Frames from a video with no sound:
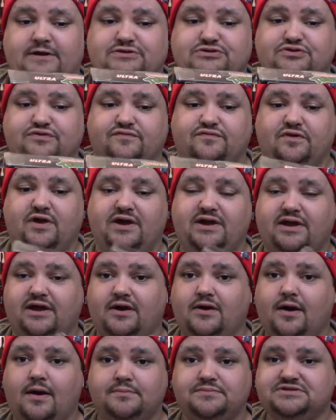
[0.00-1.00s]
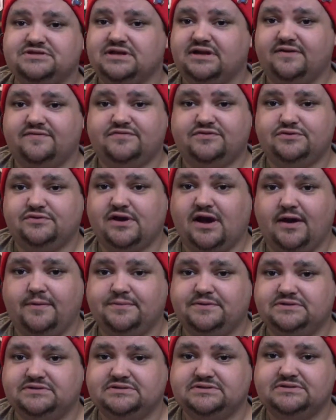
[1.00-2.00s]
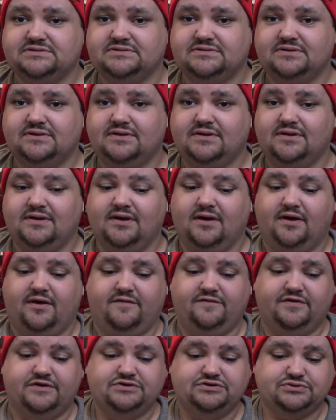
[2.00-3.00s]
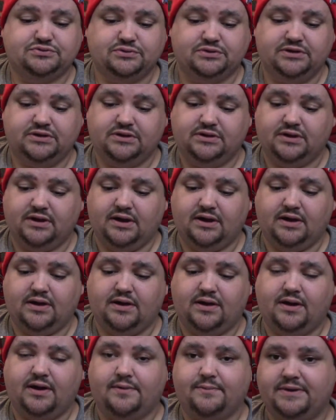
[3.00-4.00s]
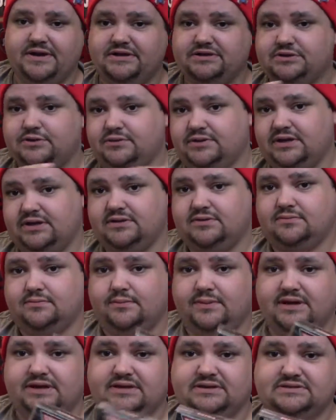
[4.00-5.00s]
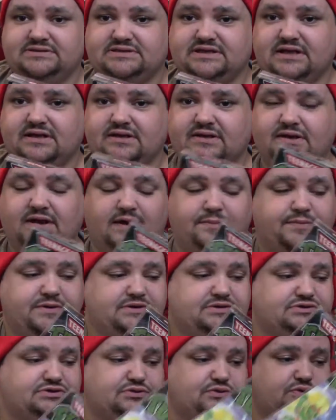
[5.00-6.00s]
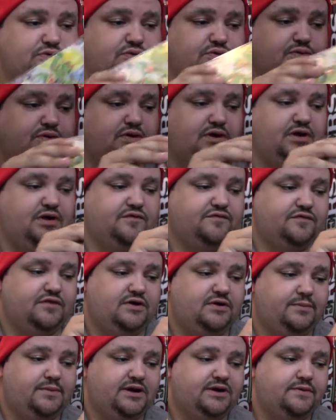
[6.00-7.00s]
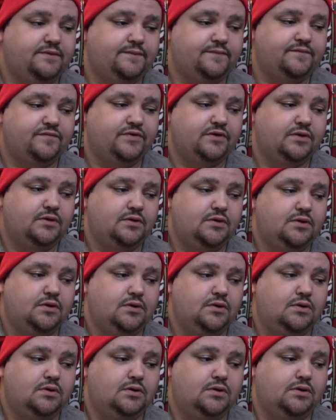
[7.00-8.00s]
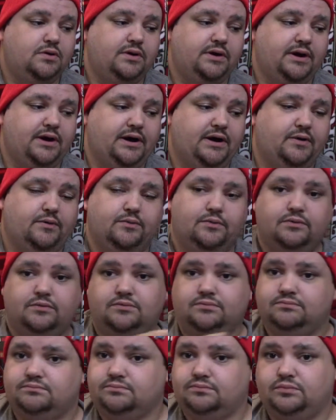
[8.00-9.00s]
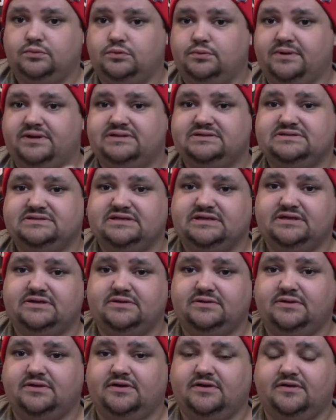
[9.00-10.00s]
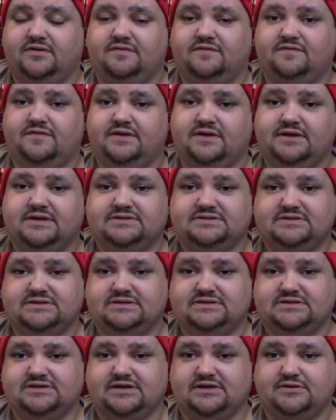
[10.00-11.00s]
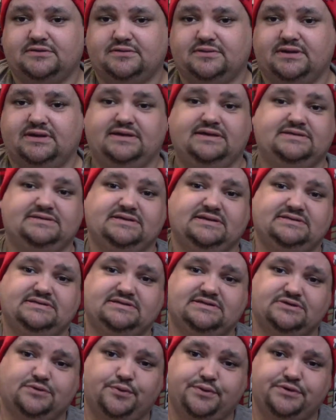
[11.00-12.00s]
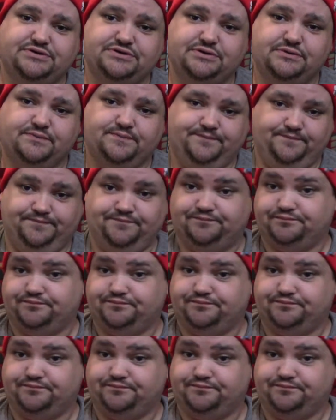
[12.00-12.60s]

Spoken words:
So for right now, I'm just going to have 2 copies. Eventually, I might donate my second copy to a friend of mine. We'll wait and see if he gets a Nintendo like he says he's going to.